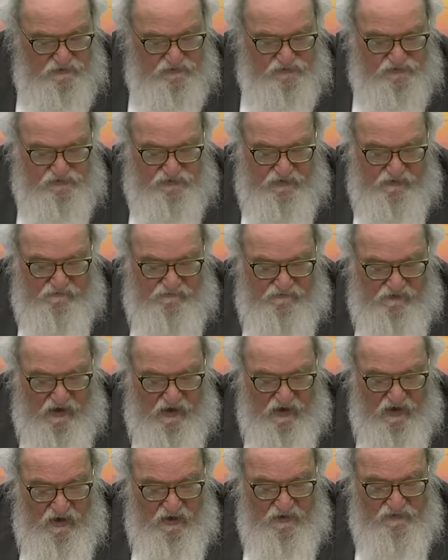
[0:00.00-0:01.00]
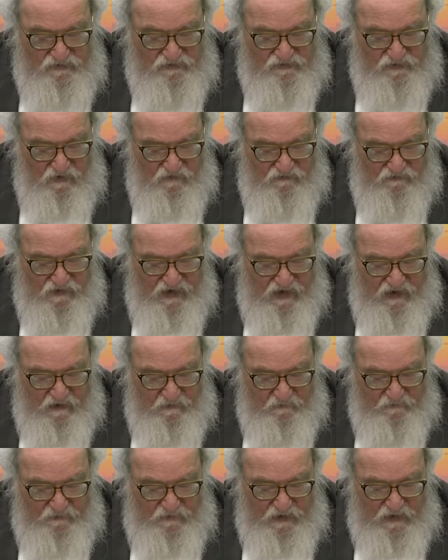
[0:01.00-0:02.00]
Sheva
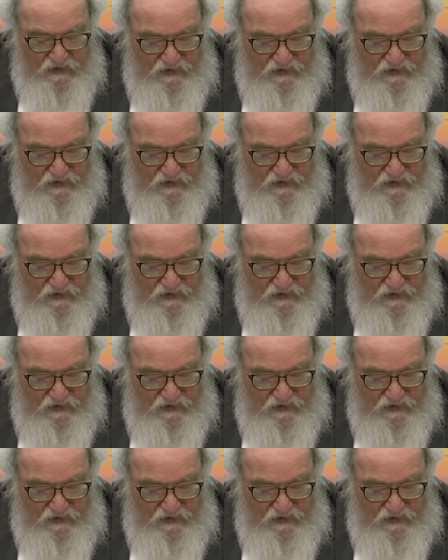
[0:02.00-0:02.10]
Sofer.